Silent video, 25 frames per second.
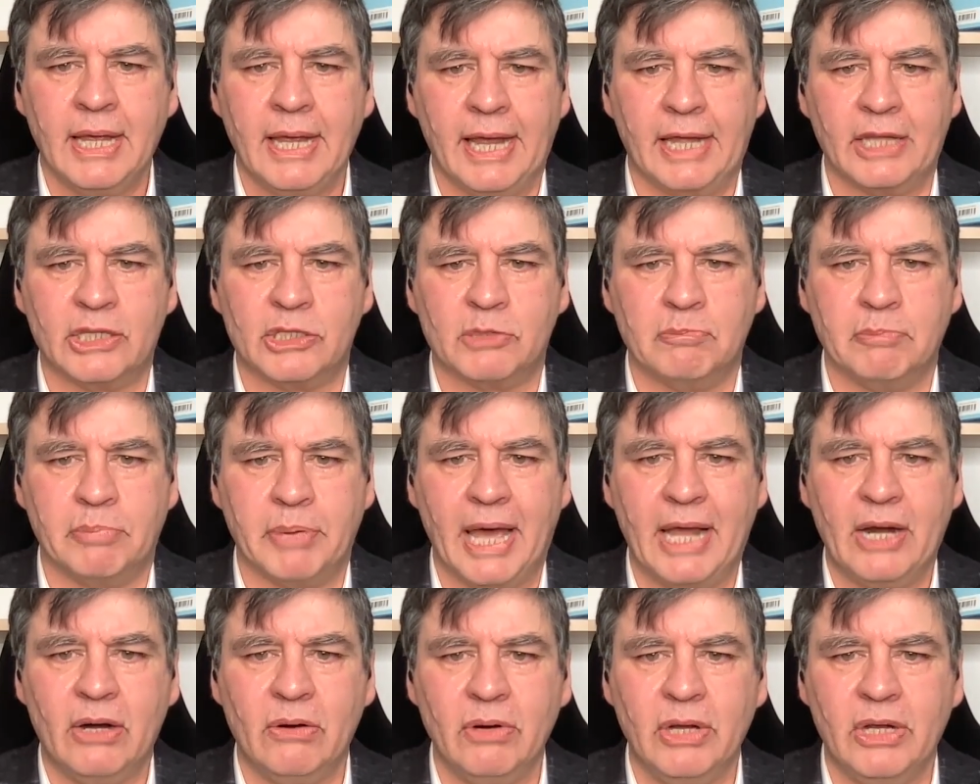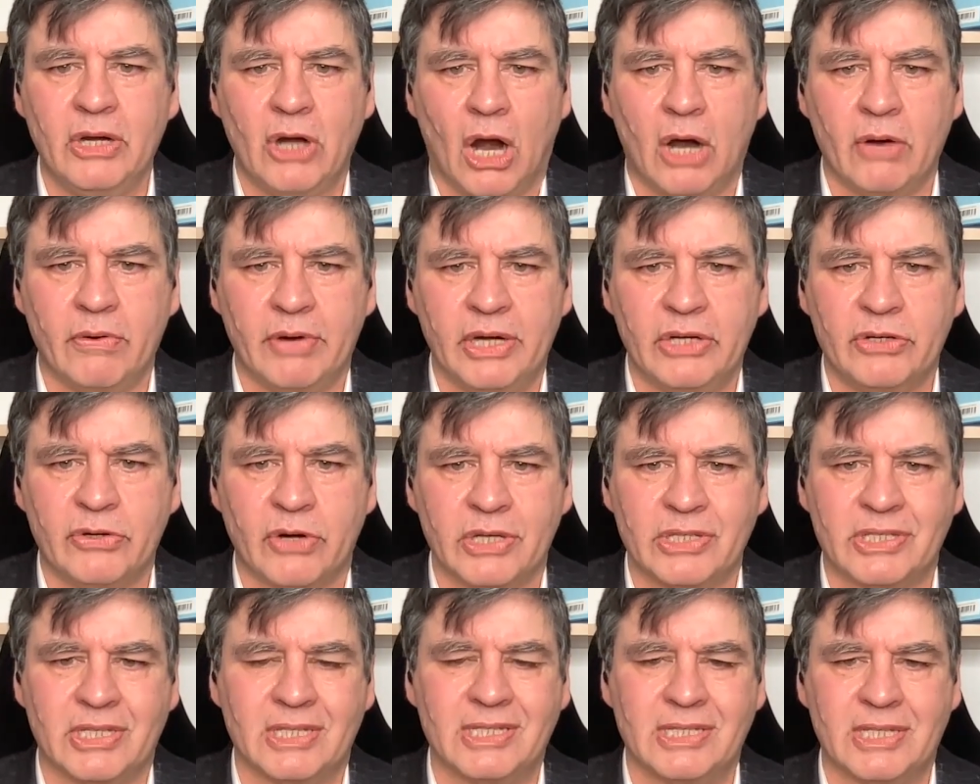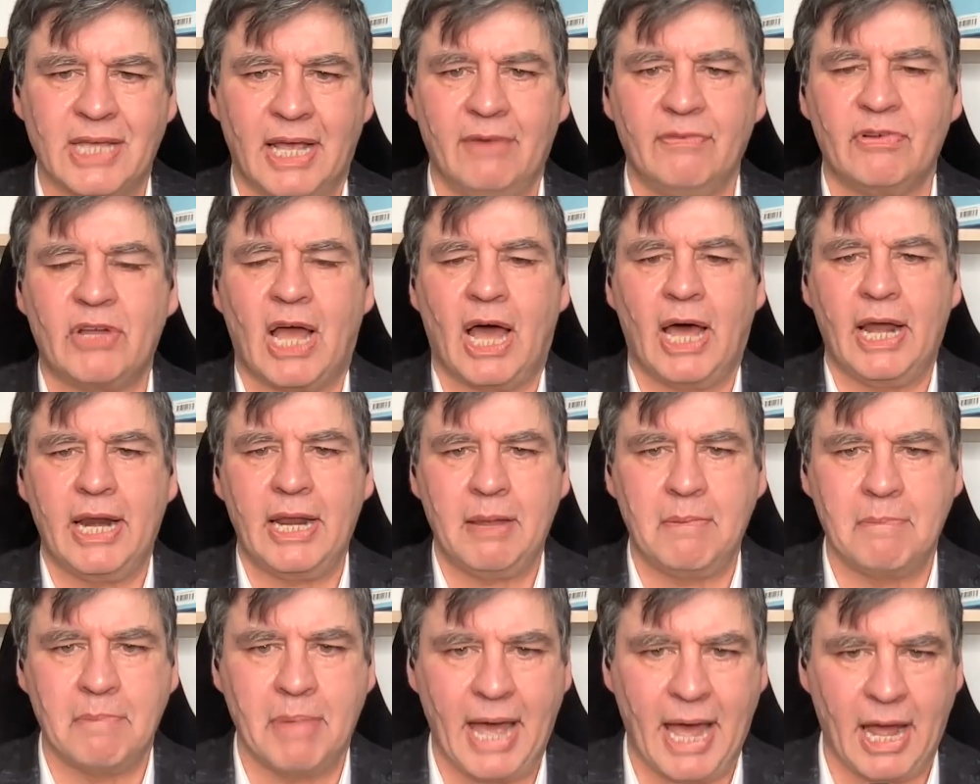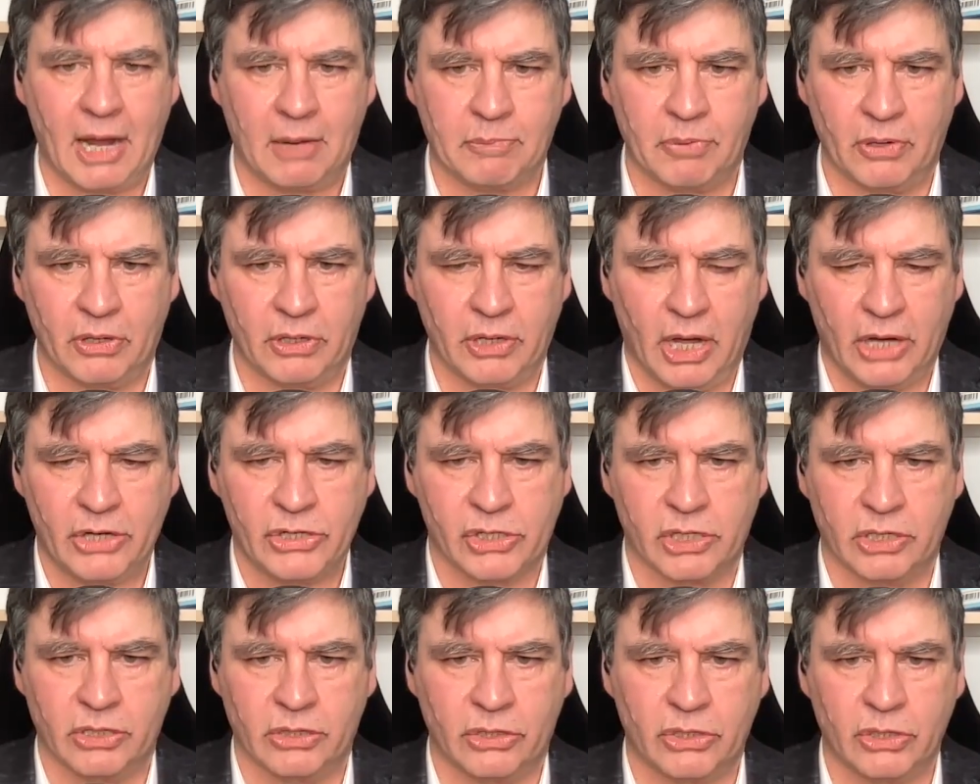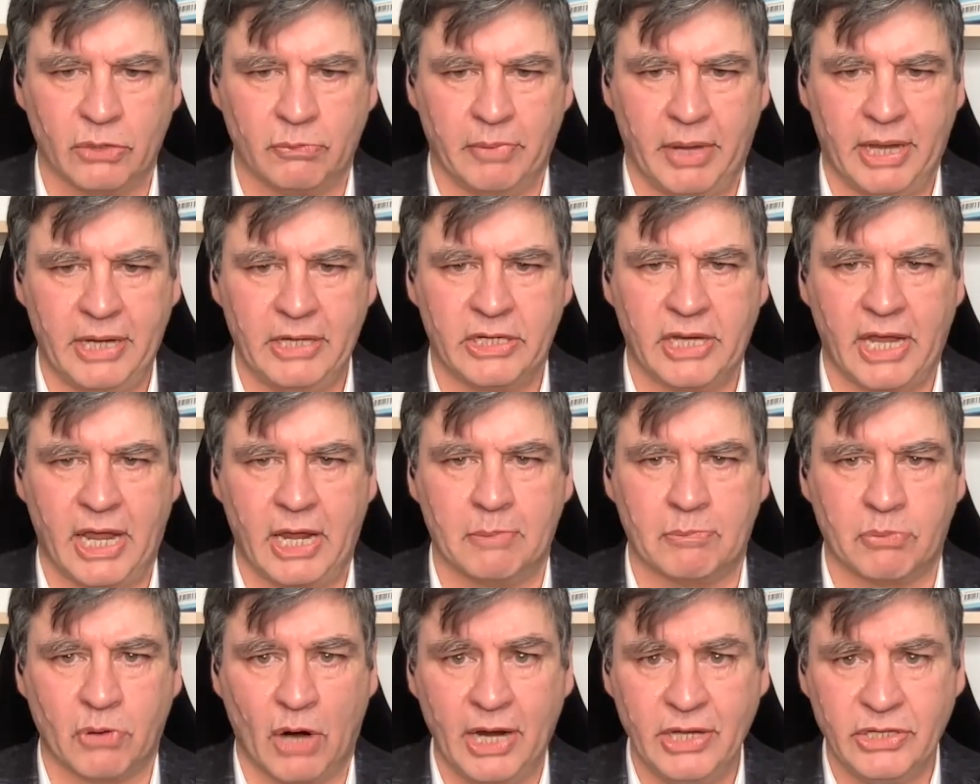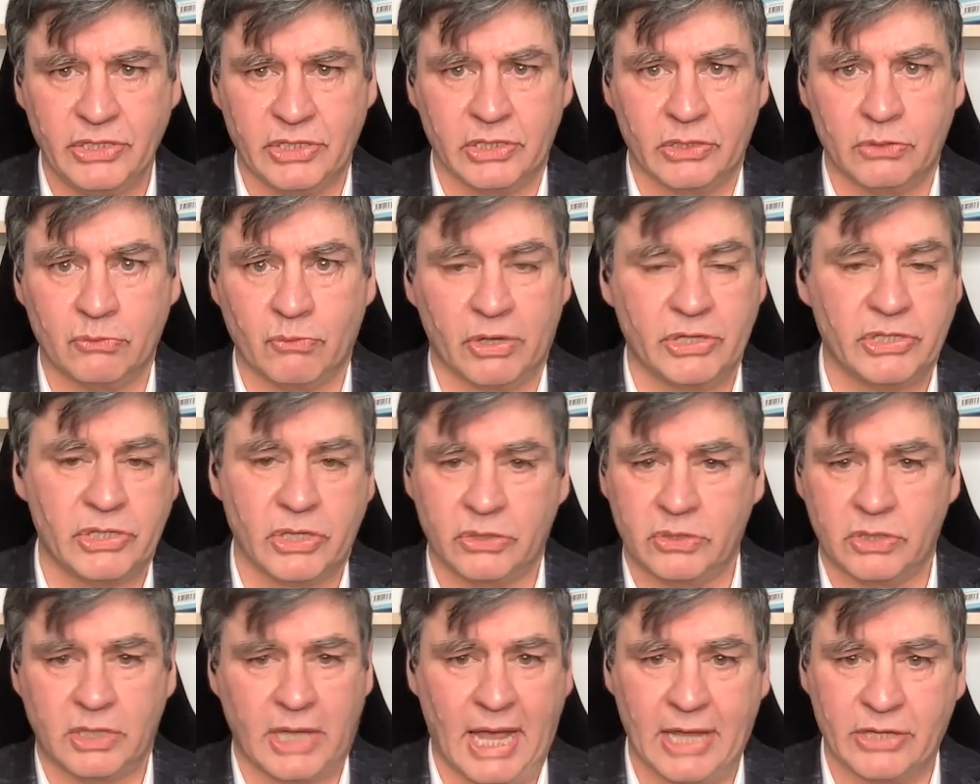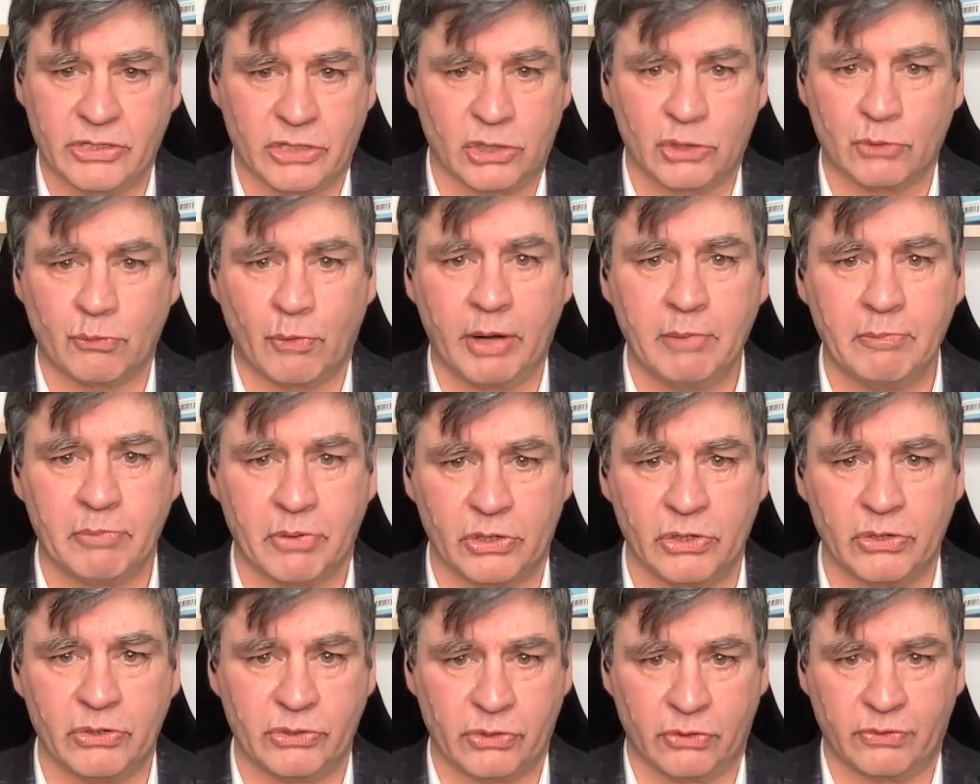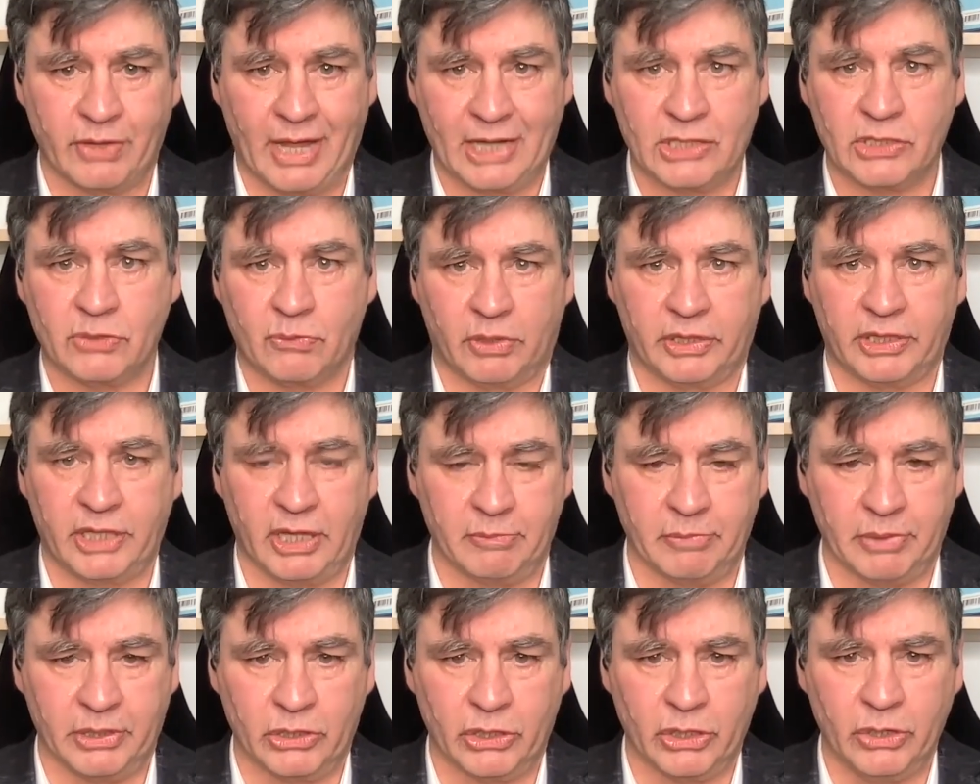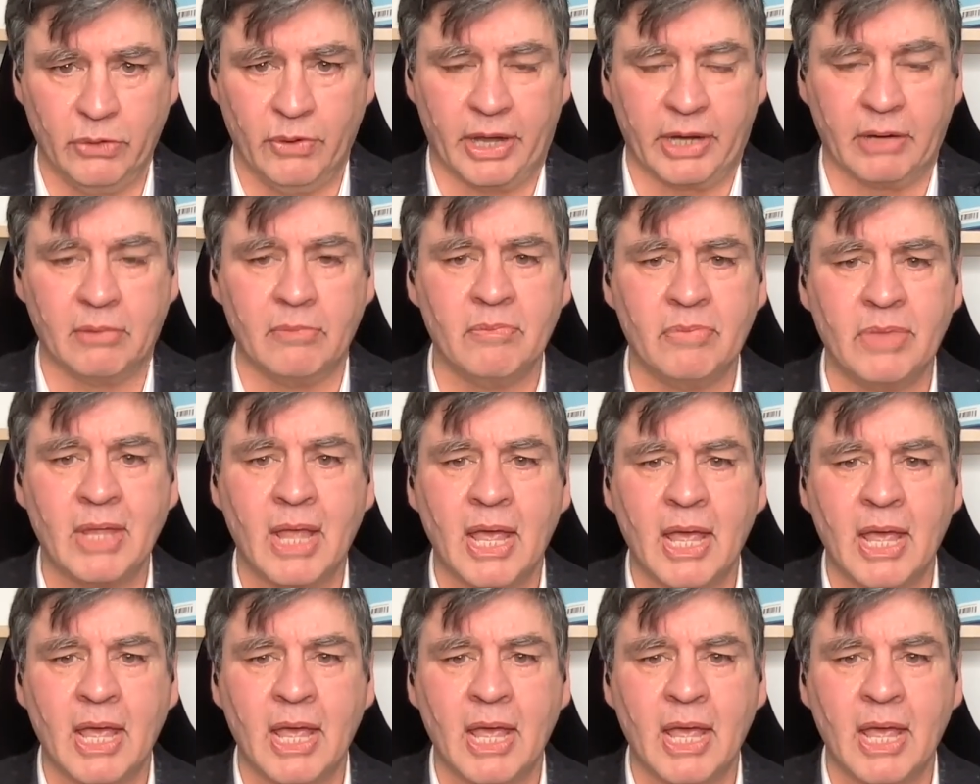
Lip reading: It's better in our interest, instead of cutting back production to maintain prices, which is, as a swing producer, that's what they've been doing.